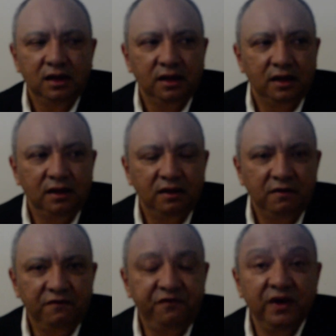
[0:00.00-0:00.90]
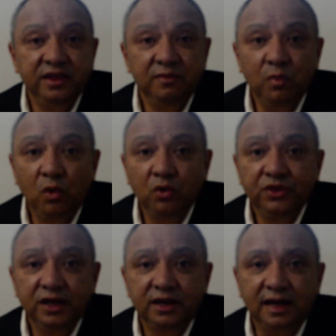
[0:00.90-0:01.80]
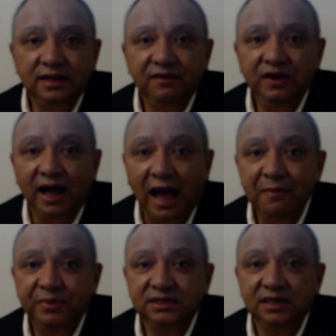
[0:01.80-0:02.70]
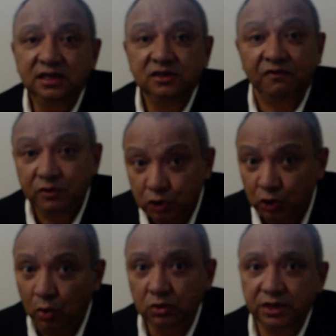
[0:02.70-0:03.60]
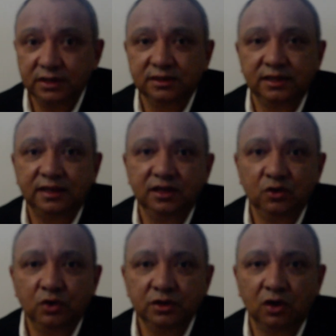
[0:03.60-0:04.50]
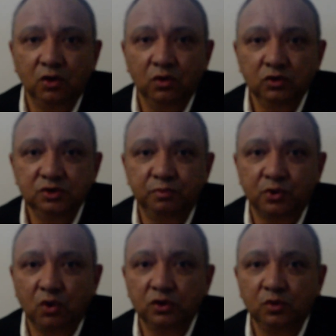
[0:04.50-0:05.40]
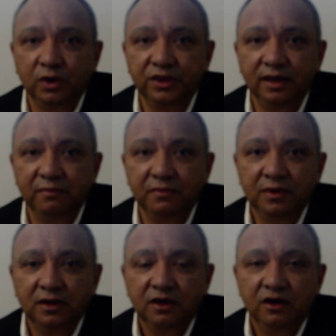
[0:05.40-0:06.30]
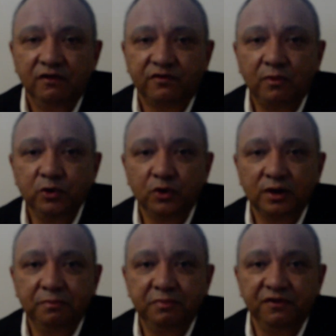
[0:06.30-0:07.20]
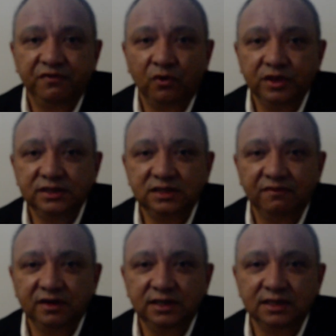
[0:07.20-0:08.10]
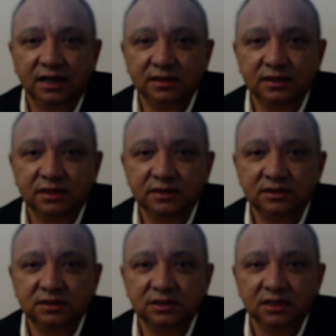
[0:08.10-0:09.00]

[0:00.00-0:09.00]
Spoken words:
Furthermore, the relatively high percentage of children that the Huguenots brought with them from Europe before the 1700s,